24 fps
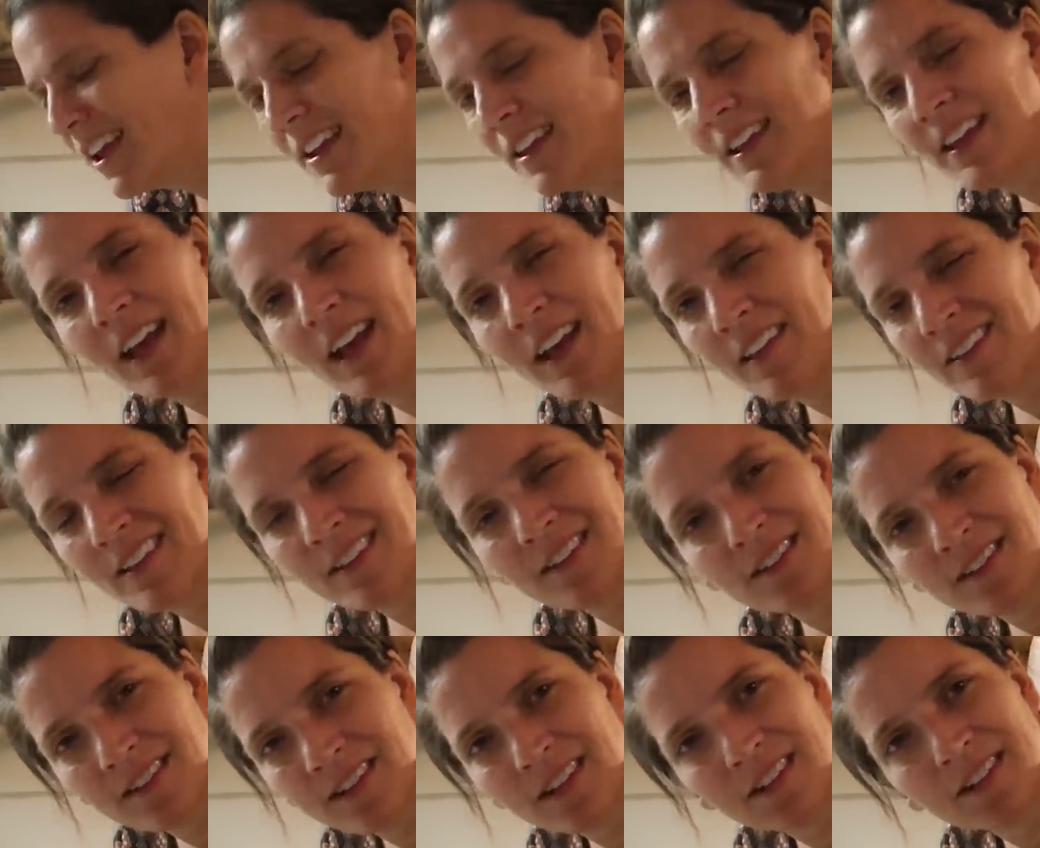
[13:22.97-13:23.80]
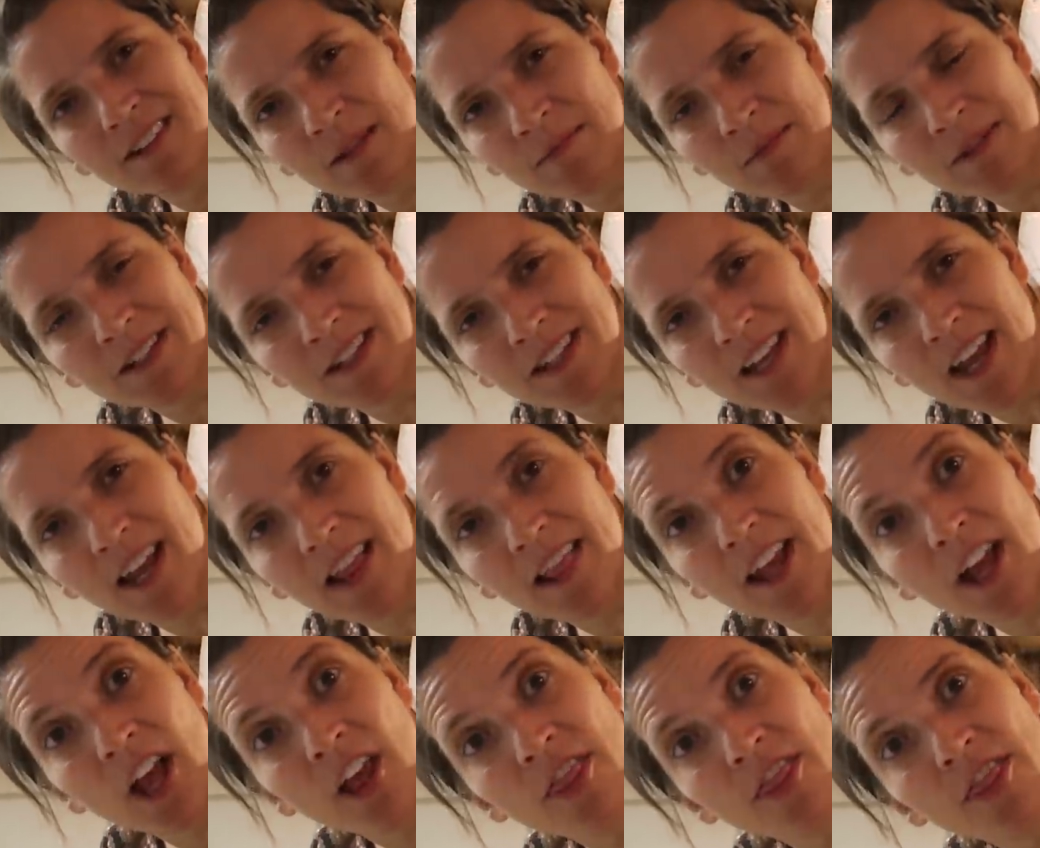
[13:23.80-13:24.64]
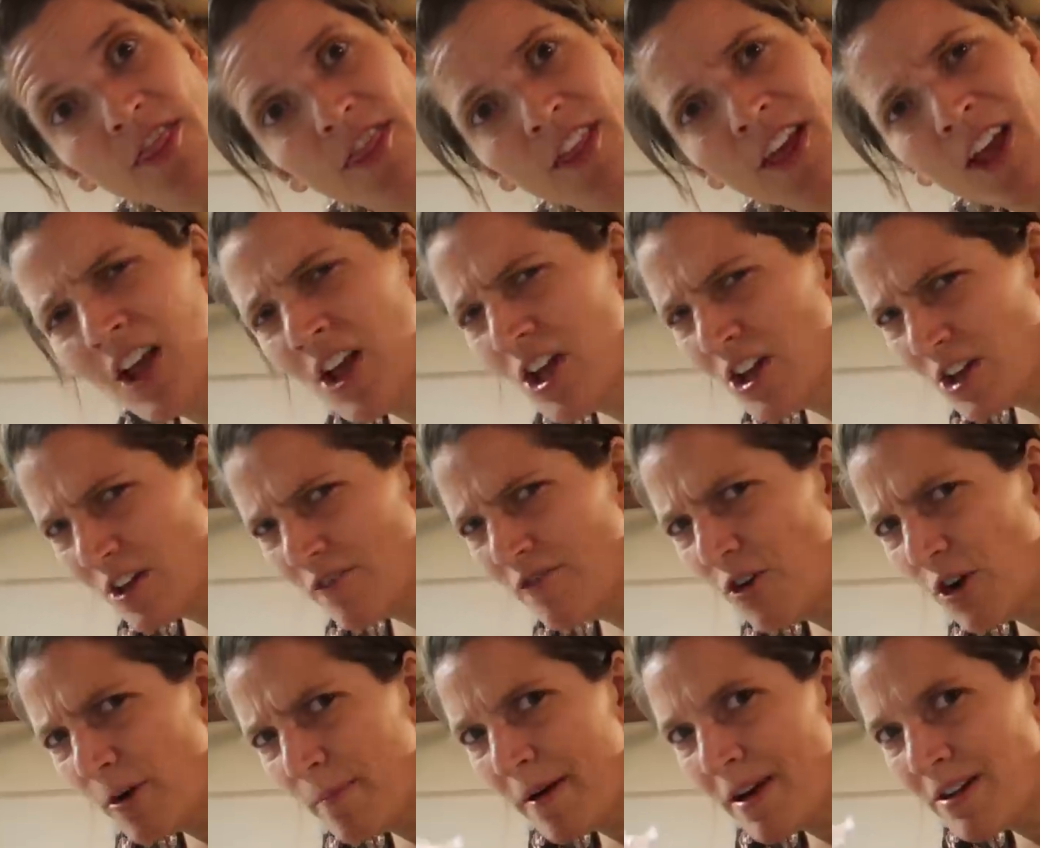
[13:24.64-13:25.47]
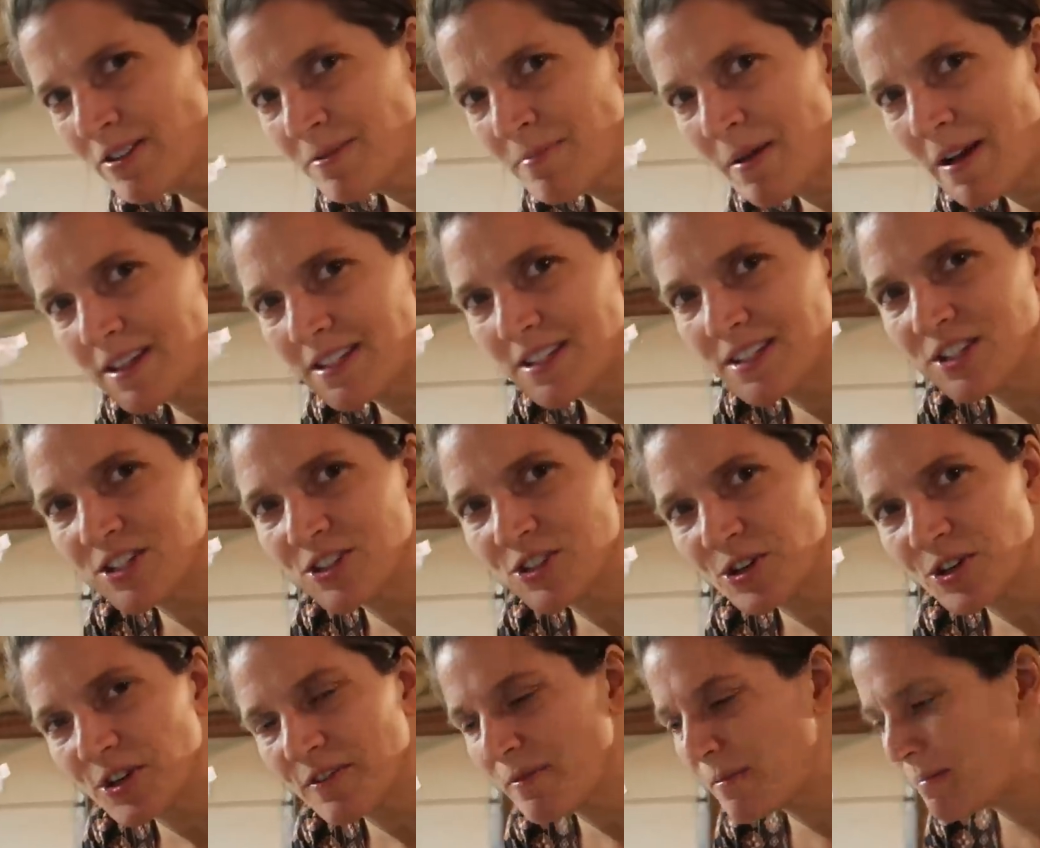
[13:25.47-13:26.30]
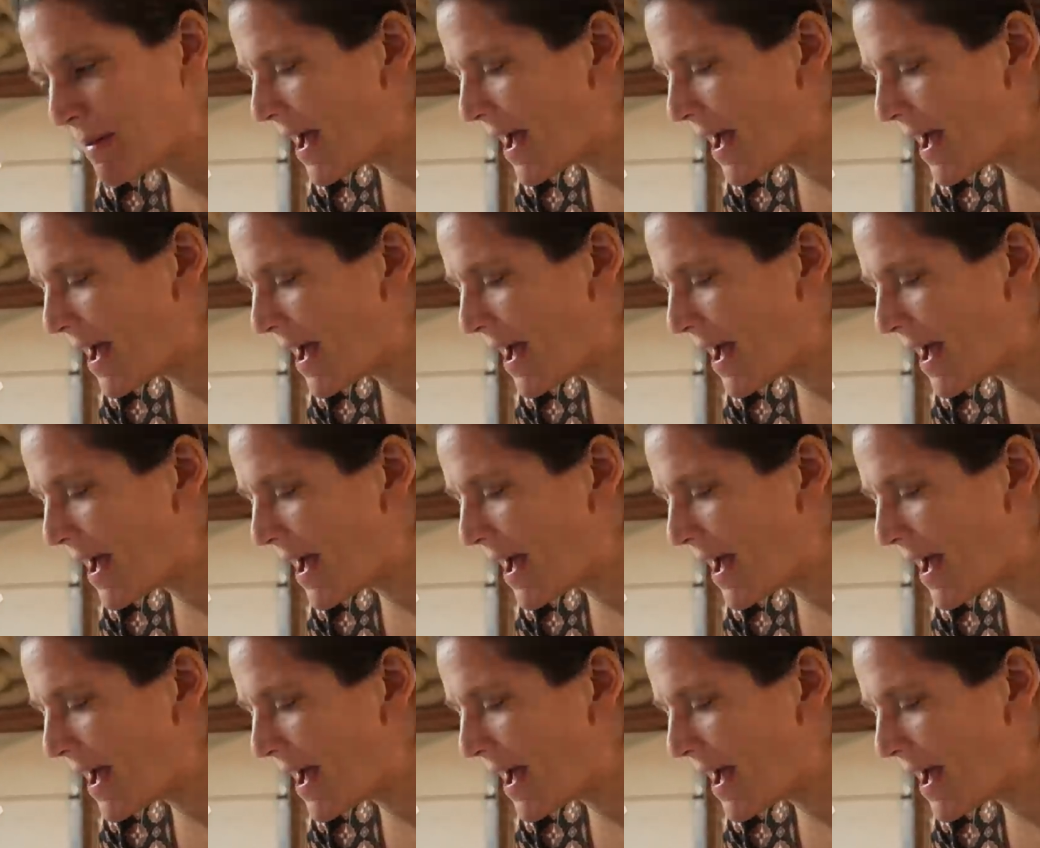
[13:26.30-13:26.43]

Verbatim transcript: Yeah, that's, I'm gonna say like 4 pounds minus this third of a